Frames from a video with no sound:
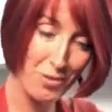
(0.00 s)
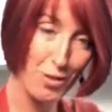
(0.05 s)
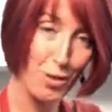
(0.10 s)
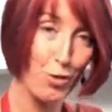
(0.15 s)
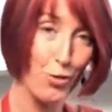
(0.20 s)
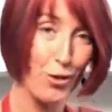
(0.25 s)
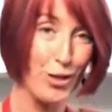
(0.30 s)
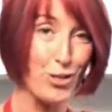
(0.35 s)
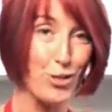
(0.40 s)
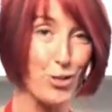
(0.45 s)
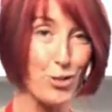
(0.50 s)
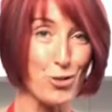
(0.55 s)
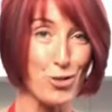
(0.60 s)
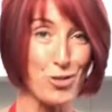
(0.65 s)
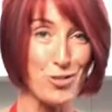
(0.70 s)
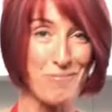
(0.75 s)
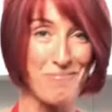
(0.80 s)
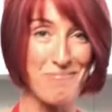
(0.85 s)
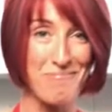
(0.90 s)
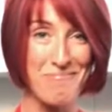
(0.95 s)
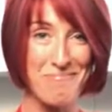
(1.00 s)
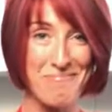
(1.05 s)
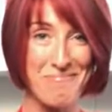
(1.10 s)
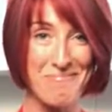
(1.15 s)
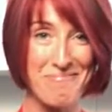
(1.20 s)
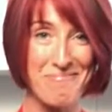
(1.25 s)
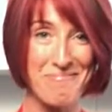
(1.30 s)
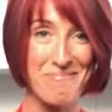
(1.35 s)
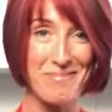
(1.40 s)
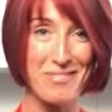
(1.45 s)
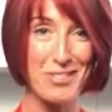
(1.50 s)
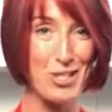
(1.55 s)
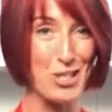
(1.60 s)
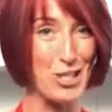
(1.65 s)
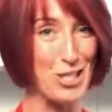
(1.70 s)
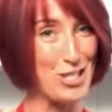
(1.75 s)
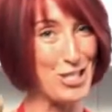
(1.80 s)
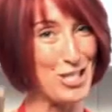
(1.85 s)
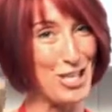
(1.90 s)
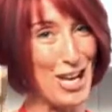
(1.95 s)
green juice.
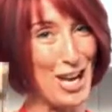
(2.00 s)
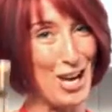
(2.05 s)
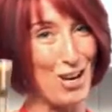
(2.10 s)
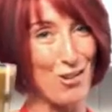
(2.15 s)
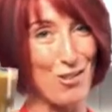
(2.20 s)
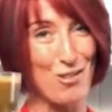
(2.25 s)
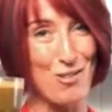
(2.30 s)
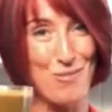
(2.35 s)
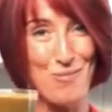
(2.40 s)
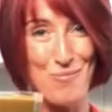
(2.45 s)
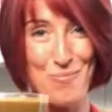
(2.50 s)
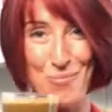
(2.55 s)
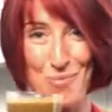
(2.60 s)
Cheers to your health.